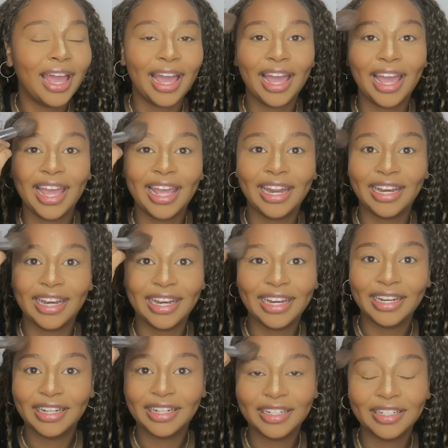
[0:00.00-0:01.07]

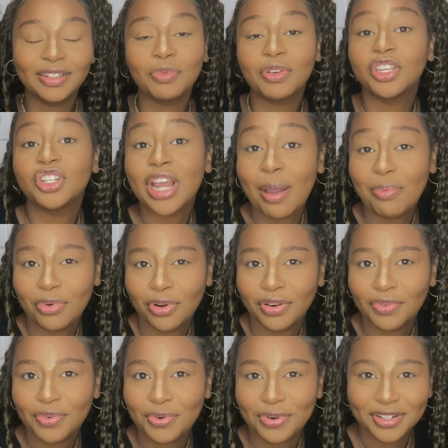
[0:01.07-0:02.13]
and with a chaperone,
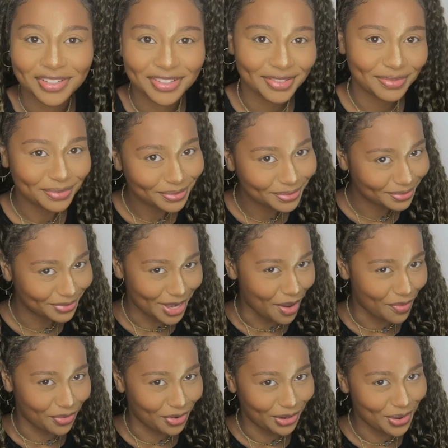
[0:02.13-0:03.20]
of course,
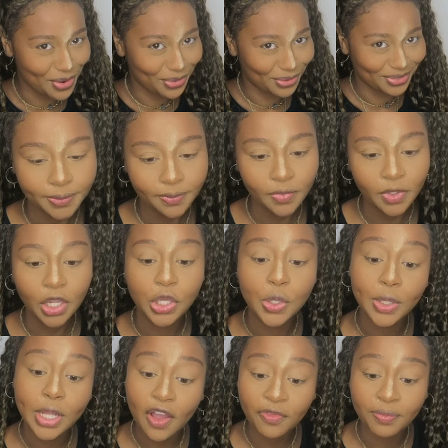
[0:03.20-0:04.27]
never alone.
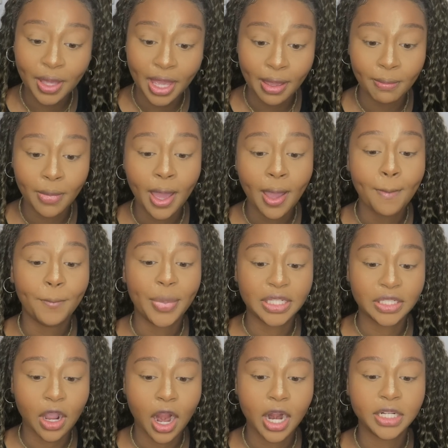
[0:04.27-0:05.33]
You love BIM, but
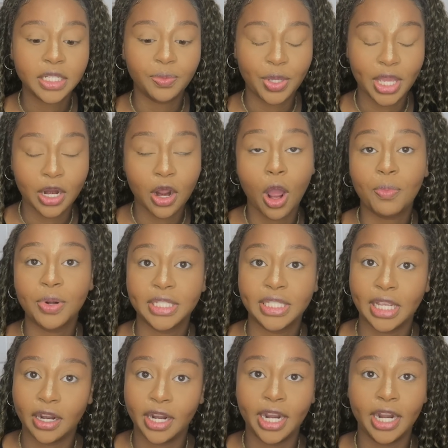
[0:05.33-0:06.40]
it's hard to be an opera
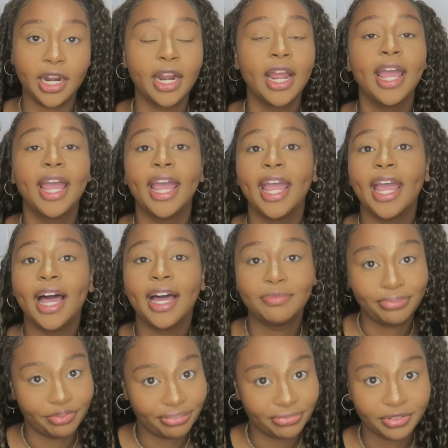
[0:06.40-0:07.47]
singer here.
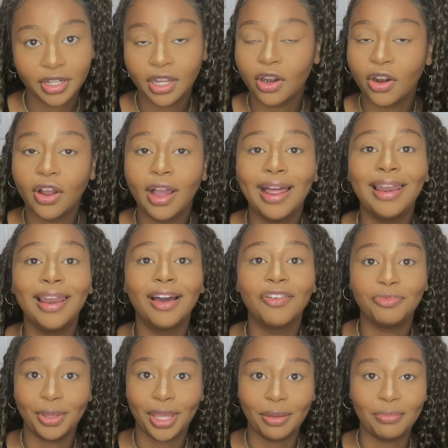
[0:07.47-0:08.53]
Yeah, girl, I
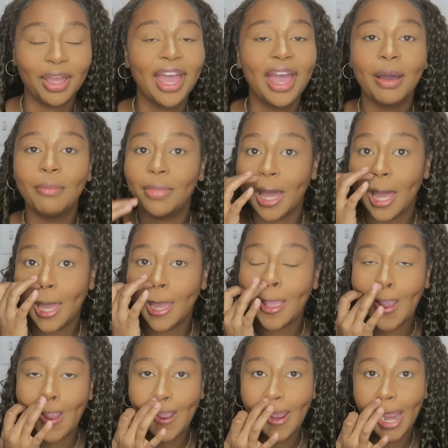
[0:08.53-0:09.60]
love BIM, but
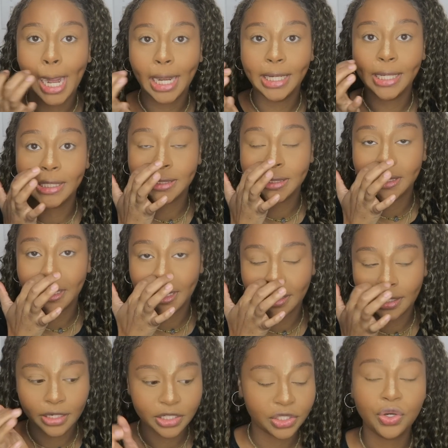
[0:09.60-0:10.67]

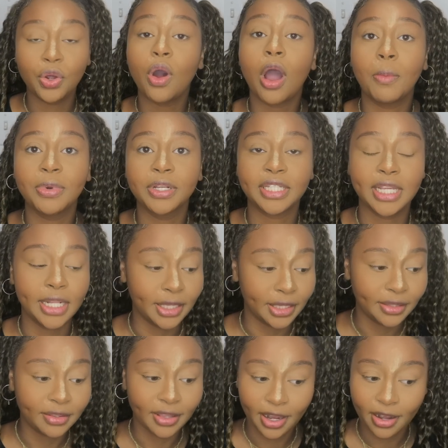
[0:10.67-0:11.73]
there's no opera
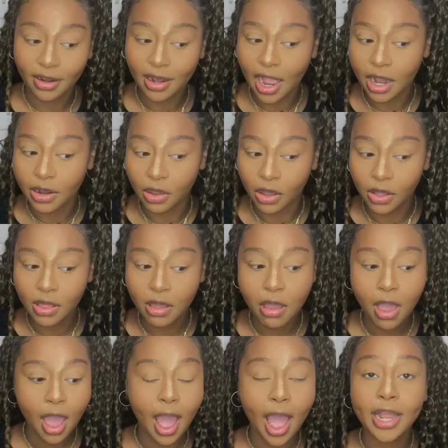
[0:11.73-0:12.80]
scene there at all.
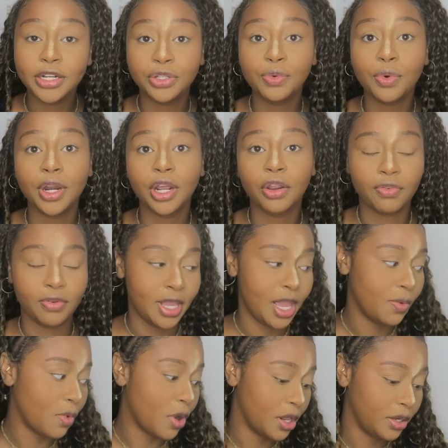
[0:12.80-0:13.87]
I do want to
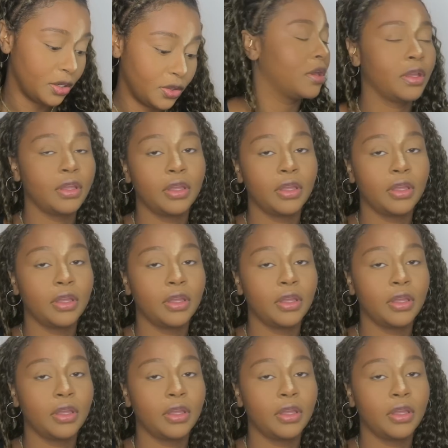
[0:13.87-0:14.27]
create one,